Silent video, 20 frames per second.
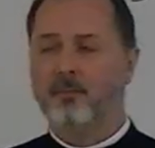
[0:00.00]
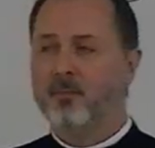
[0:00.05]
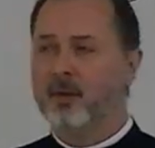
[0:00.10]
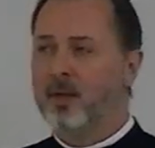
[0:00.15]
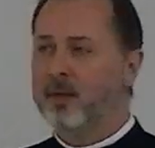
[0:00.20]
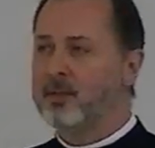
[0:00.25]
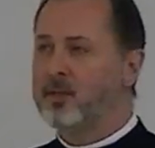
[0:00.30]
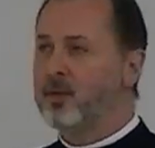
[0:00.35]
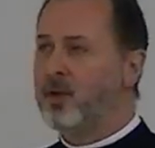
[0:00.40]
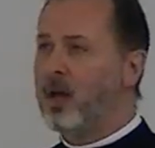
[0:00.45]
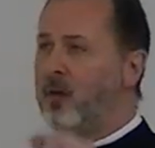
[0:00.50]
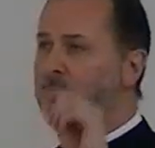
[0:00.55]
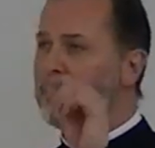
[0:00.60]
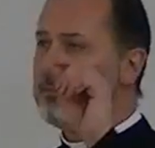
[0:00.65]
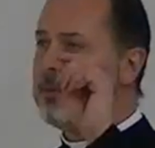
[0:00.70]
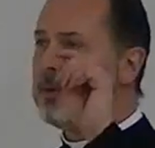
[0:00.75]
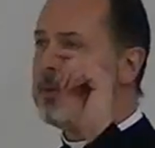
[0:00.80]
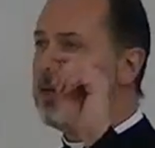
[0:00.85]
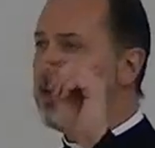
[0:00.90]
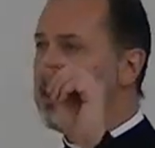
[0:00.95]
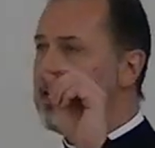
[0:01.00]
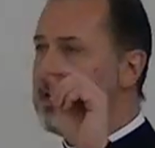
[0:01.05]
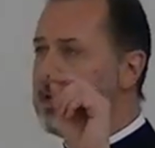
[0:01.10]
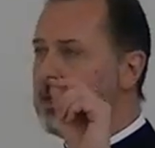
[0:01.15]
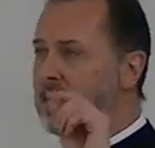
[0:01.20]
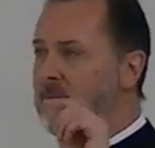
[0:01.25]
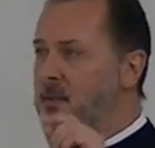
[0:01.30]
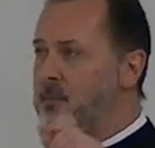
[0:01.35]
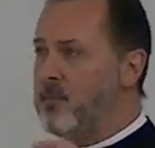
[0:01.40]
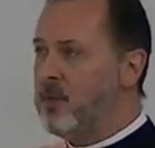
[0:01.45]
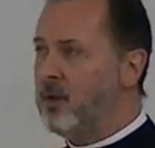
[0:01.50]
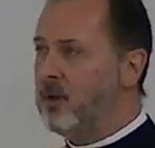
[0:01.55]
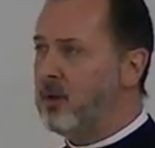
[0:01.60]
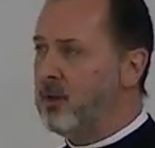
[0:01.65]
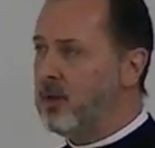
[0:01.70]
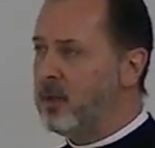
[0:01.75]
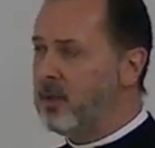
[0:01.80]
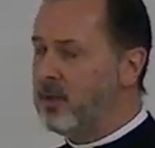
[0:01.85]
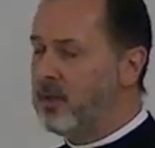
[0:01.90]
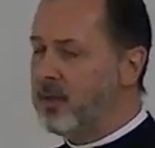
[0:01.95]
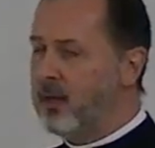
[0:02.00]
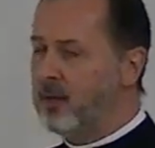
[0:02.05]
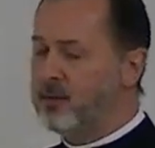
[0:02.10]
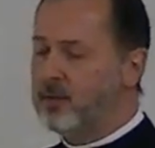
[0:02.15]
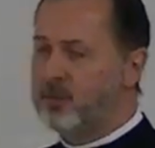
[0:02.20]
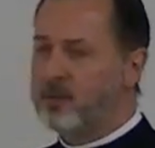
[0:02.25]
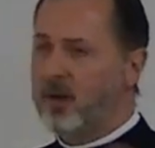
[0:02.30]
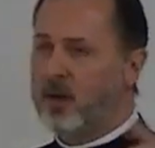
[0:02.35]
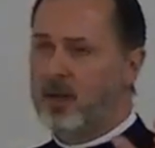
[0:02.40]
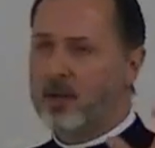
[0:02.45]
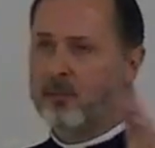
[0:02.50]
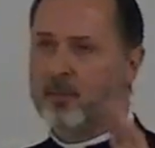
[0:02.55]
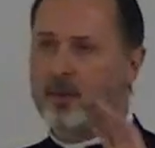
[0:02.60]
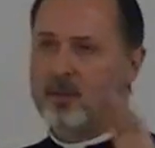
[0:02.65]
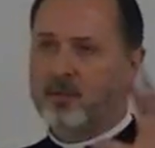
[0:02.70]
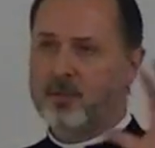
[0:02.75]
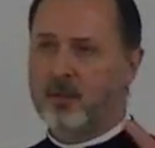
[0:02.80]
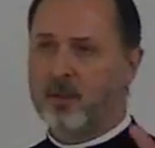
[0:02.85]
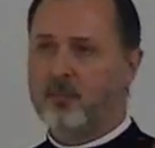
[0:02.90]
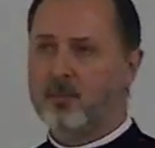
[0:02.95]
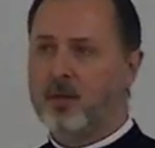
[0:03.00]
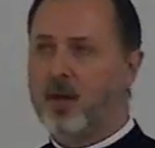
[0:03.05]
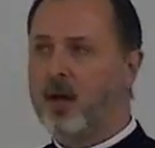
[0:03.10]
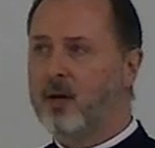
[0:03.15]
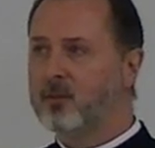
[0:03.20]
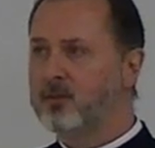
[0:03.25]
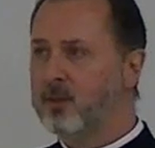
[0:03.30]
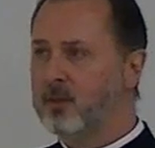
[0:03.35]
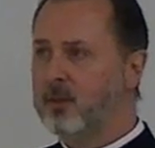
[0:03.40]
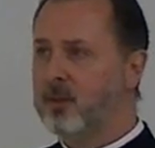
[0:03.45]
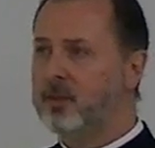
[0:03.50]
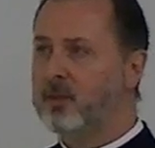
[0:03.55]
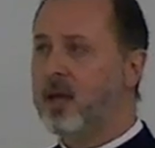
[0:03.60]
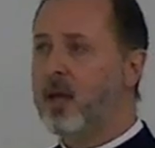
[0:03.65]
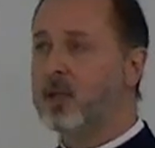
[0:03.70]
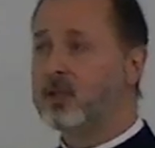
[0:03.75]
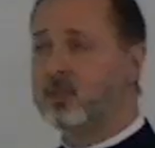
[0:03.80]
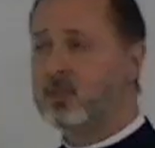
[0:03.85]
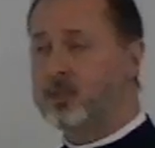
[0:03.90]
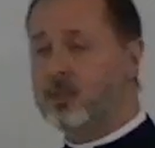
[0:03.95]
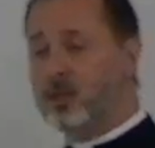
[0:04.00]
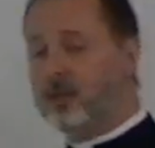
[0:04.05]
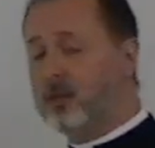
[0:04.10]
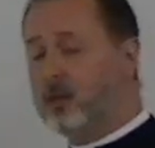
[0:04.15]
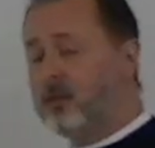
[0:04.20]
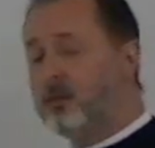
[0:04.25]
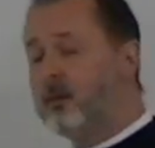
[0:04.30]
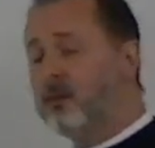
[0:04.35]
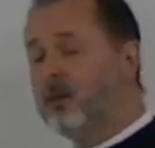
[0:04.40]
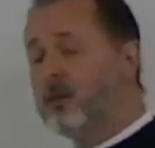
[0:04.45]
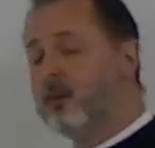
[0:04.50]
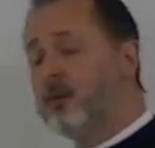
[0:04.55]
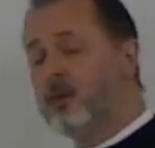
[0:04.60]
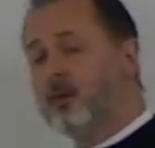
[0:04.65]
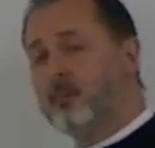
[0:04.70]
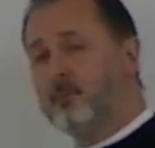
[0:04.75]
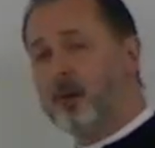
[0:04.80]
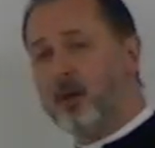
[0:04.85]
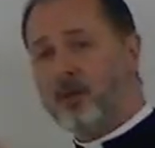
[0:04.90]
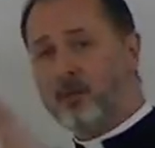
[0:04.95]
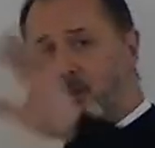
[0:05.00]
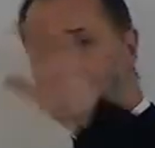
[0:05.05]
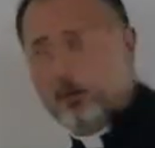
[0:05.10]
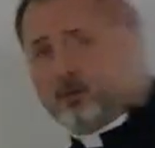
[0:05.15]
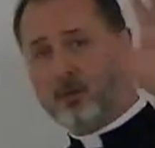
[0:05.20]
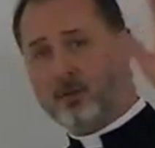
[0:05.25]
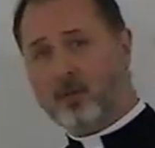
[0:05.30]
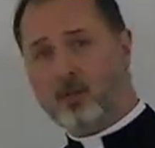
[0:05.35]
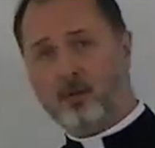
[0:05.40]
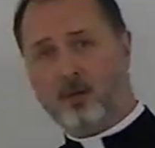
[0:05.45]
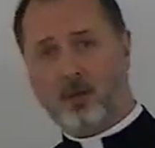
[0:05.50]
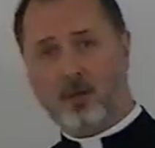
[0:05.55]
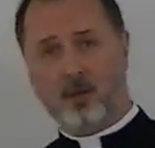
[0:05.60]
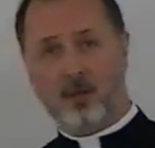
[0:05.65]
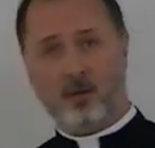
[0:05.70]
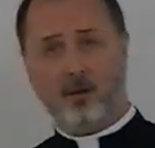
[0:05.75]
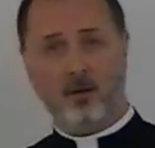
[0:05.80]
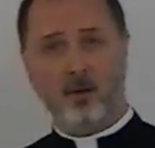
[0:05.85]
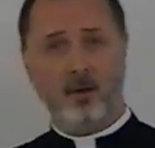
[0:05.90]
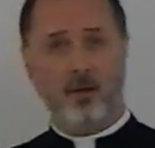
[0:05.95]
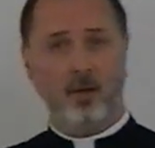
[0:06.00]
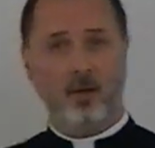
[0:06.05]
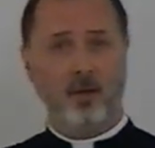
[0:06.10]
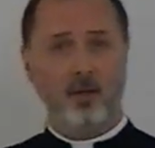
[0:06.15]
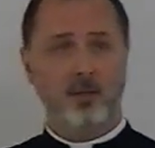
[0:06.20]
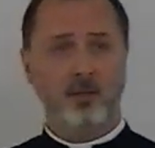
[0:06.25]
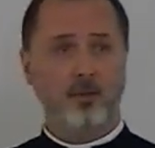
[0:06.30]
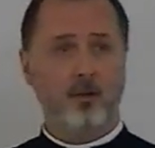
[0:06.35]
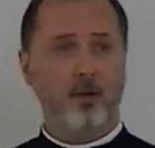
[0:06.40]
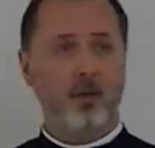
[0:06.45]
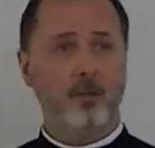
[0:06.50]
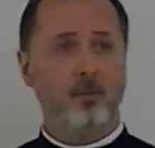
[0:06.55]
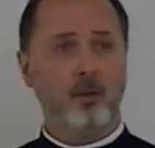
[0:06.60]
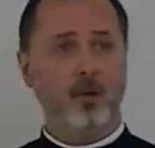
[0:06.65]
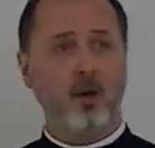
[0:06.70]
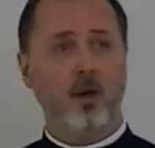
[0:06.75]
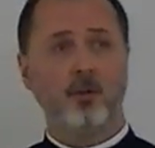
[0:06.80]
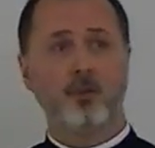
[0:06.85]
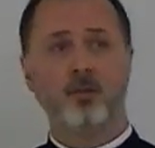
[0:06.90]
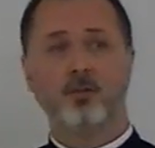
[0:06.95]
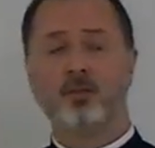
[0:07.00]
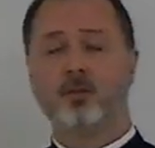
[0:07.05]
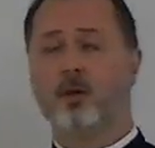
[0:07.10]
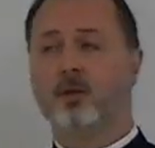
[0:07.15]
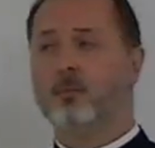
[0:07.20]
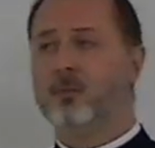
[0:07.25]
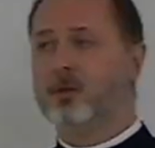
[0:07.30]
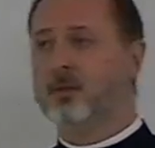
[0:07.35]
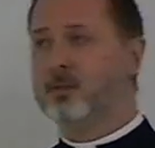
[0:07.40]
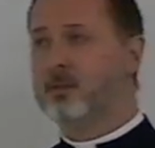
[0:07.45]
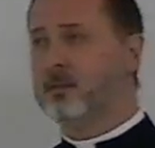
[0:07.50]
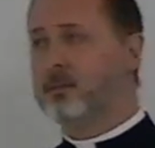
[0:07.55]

Because it'll have a beginning and a middle and an end to talk about some doctrine. Next year, my third year here, is going to be all sermons.